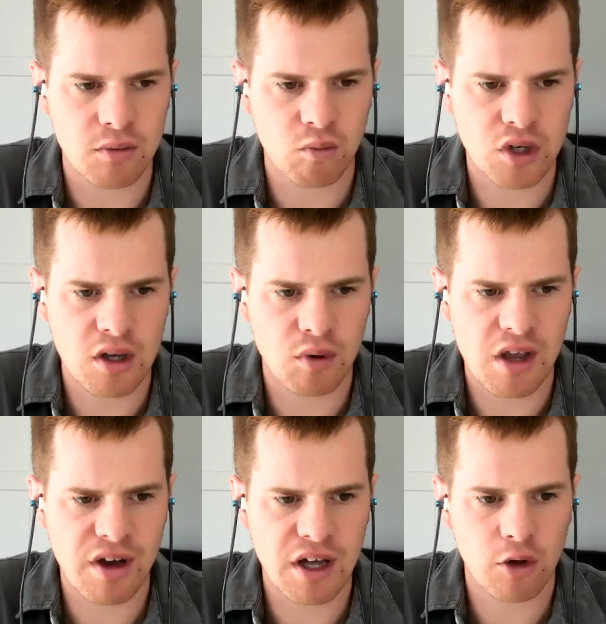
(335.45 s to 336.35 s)
But when you, when you
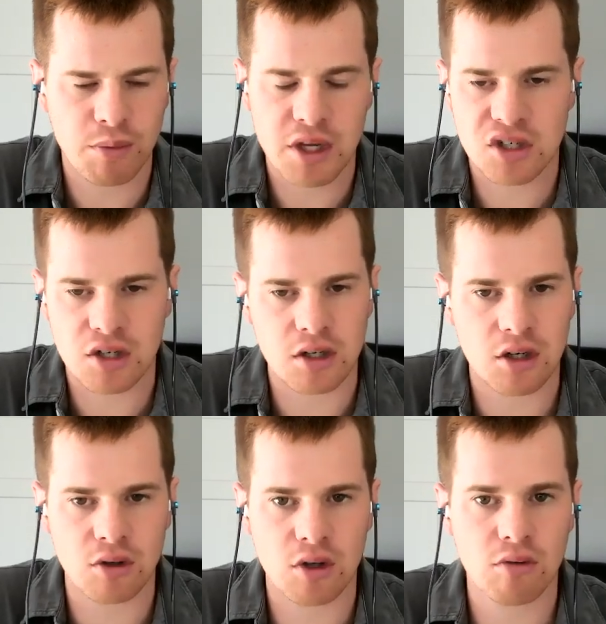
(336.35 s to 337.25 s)
have alopecia, you
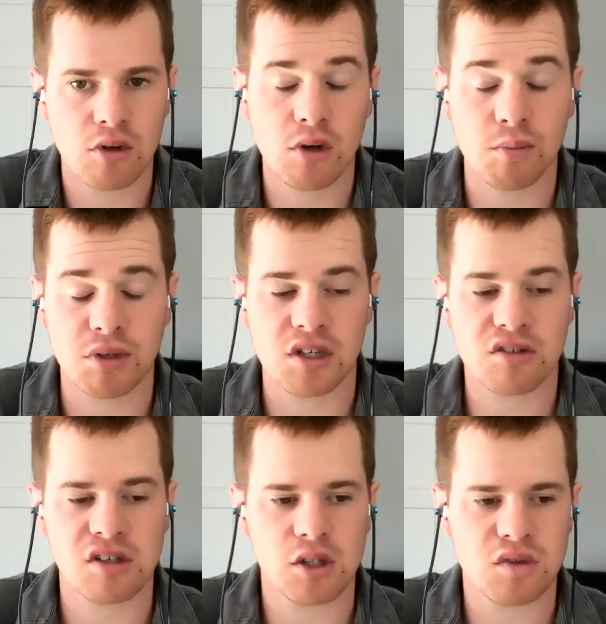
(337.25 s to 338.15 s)
know, you, you could
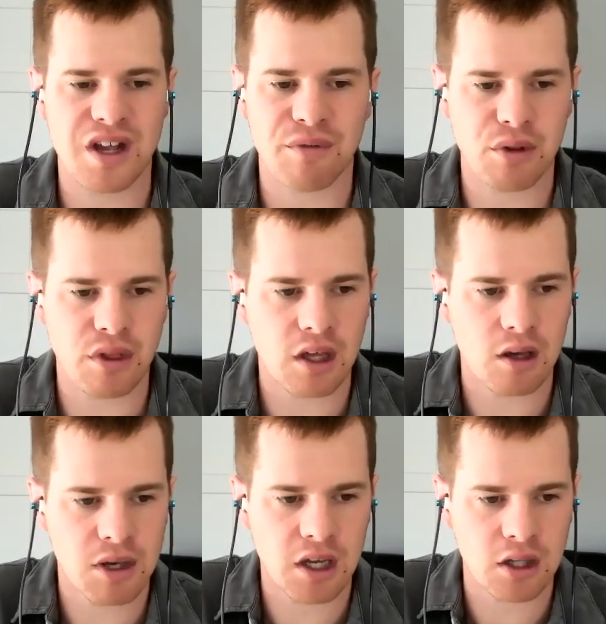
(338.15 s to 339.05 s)
potentially lose everything. I
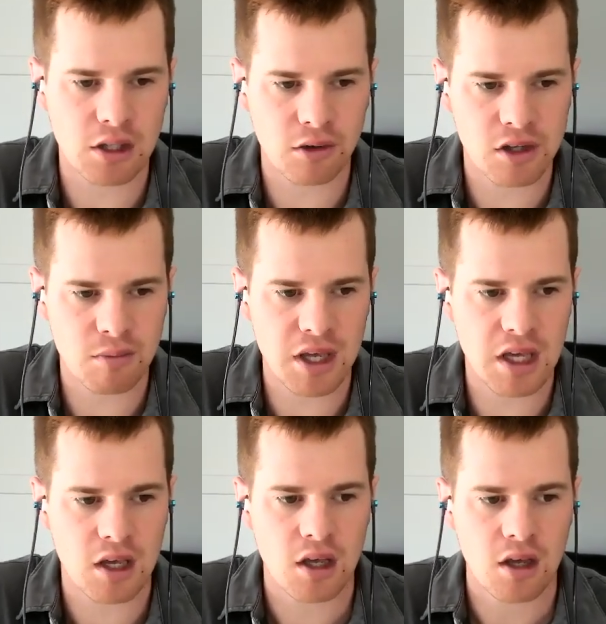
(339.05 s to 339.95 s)
mean, it could literally
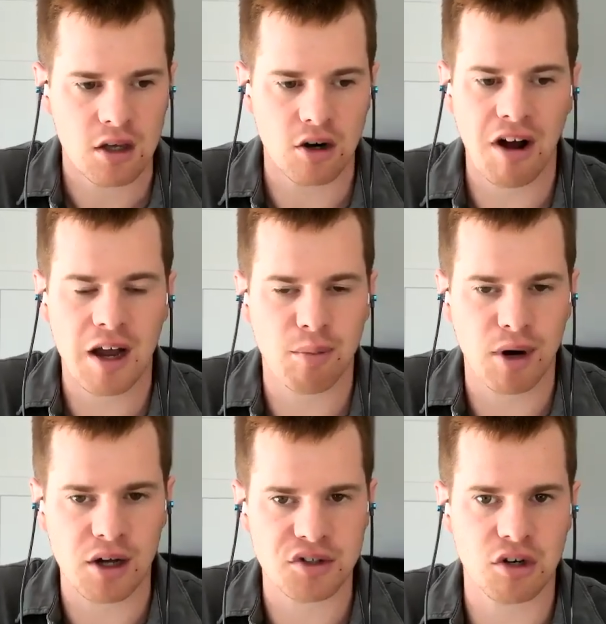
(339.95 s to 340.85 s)
be your
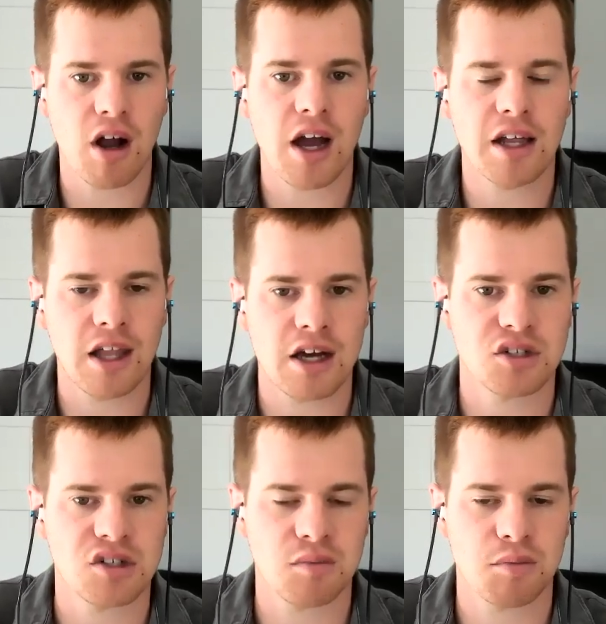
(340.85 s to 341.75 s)
eyebrows, your
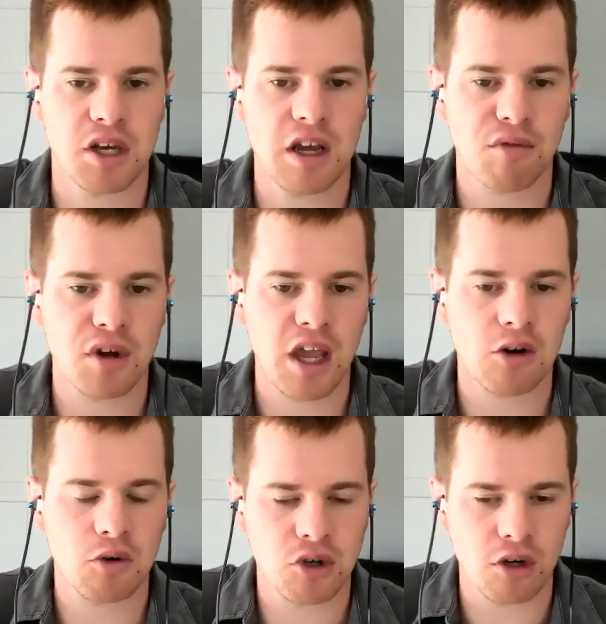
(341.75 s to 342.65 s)
eyelashes. I mean, every
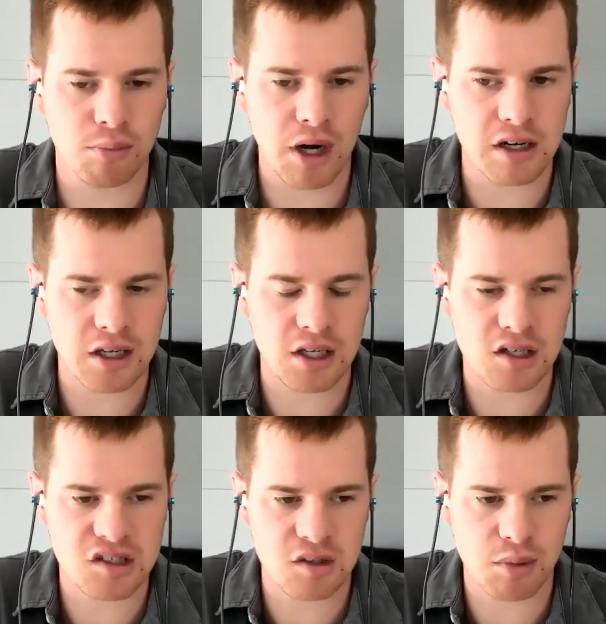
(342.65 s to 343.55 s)
hair on your body could
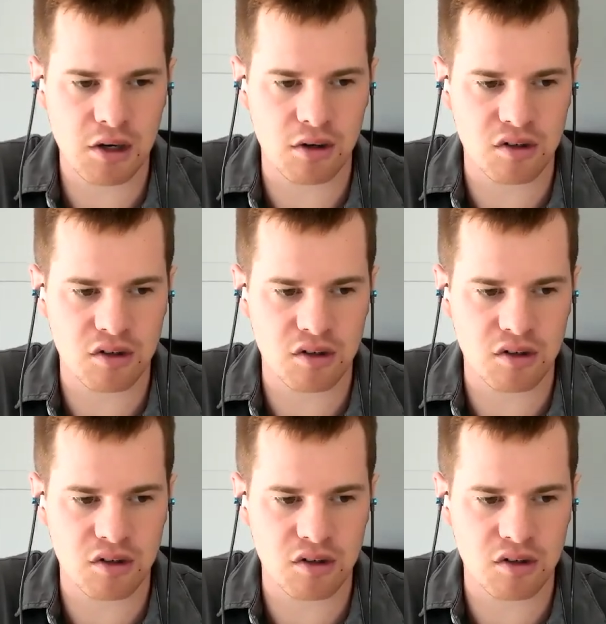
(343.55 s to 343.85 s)
disappear.